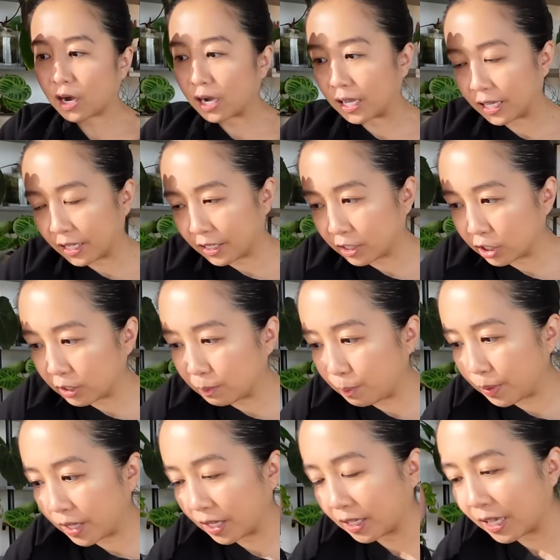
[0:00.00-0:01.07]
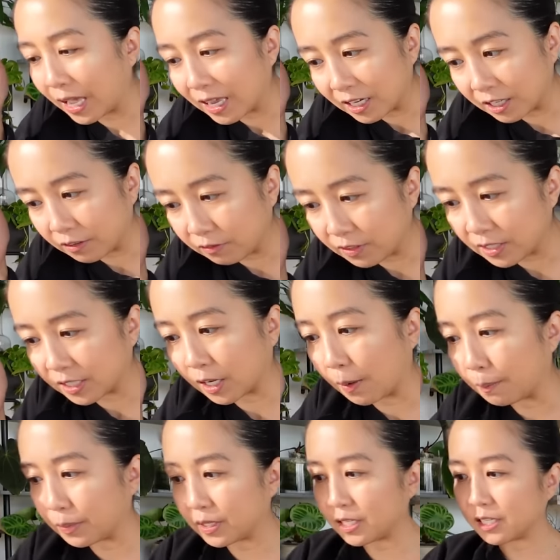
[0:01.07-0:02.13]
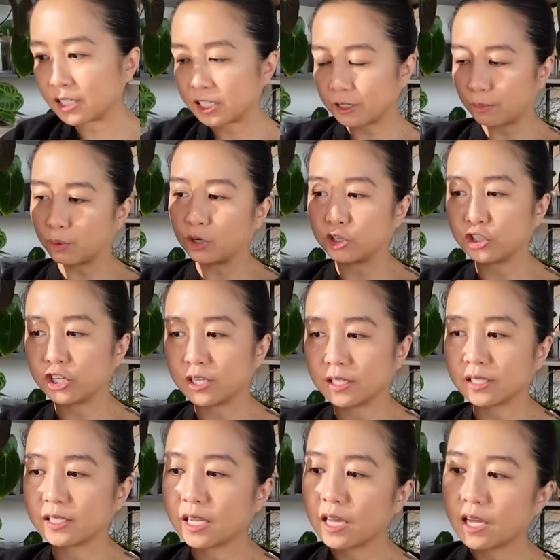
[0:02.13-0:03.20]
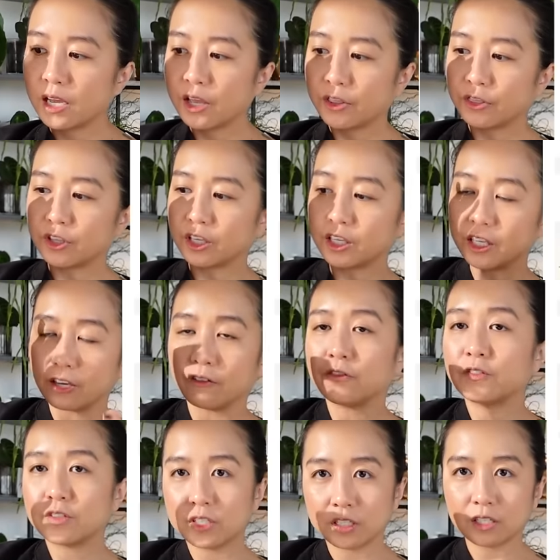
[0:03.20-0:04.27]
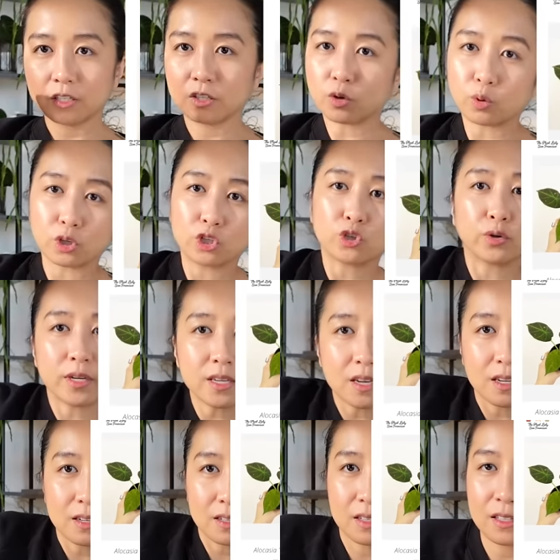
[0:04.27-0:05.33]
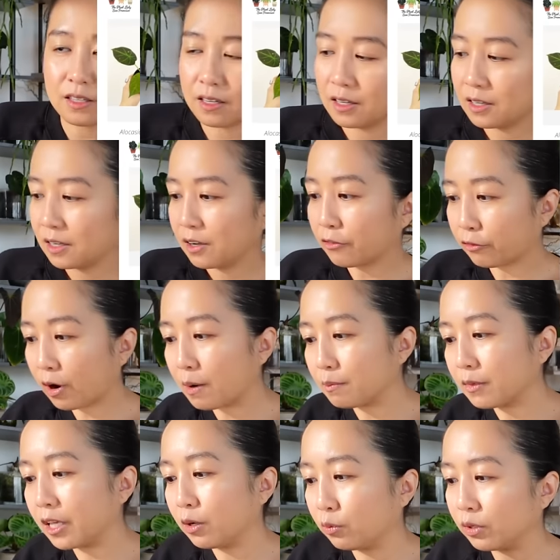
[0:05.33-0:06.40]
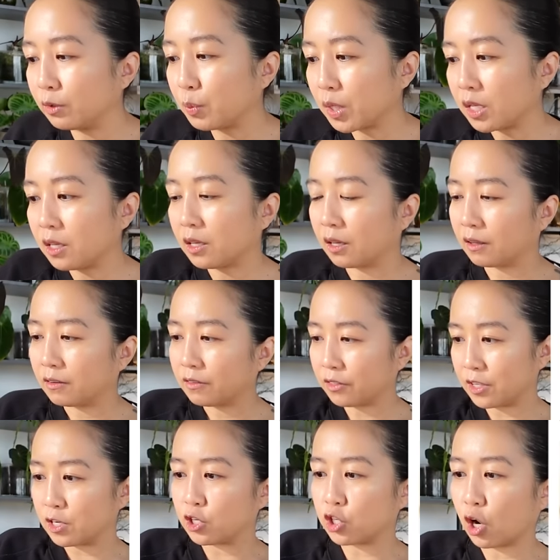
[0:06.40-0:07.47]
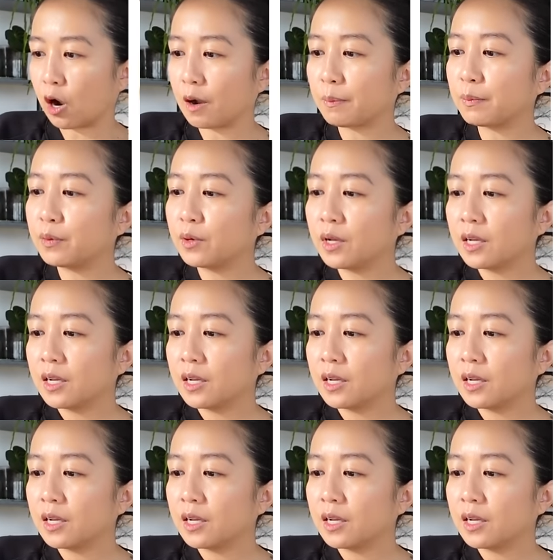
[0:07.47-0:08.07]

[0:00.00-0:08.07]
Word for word: I could pick any of these companies to purchase the gift or trinkets from, it would be this shop.